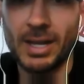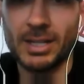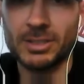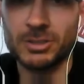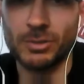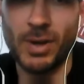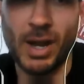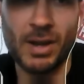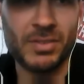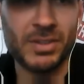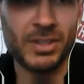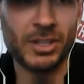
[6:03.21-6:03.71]

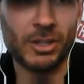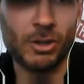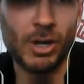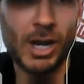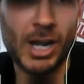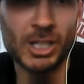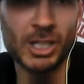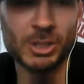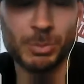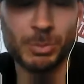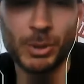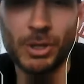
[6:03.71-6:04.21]
surviving the
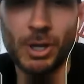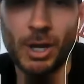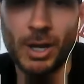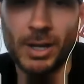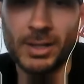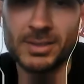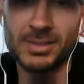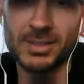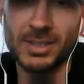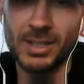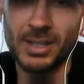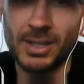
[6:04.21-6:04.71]
crash, but
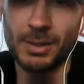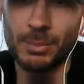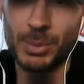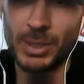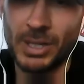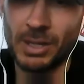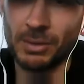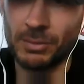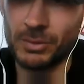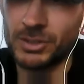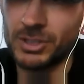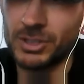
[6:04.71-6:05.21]
not
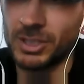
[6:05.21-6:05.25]
being able